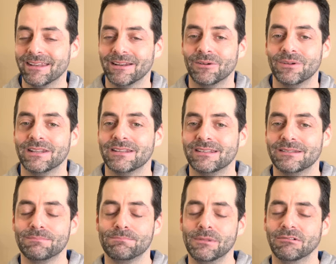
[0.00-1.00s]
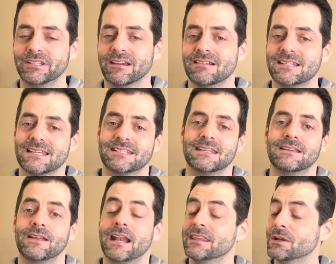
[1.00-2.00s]
You know, in military
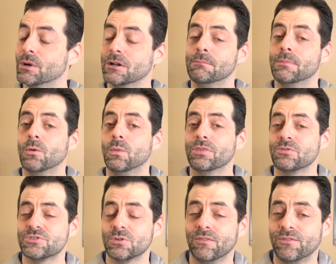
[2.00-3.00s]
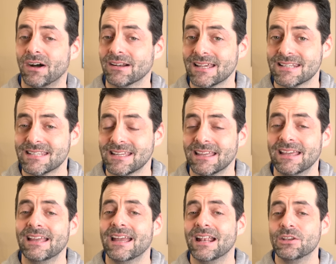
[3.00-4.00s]
testing, anything went on a boat went through salt fog testing,
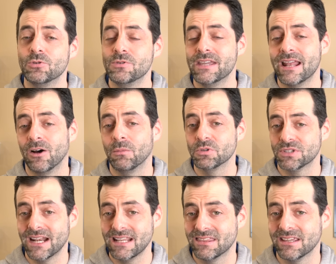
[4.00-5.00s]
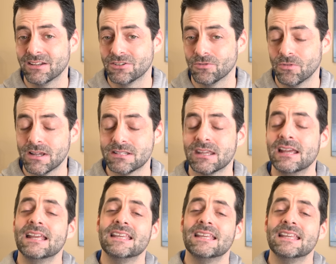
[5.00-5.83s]
and you can get almost anything to rust.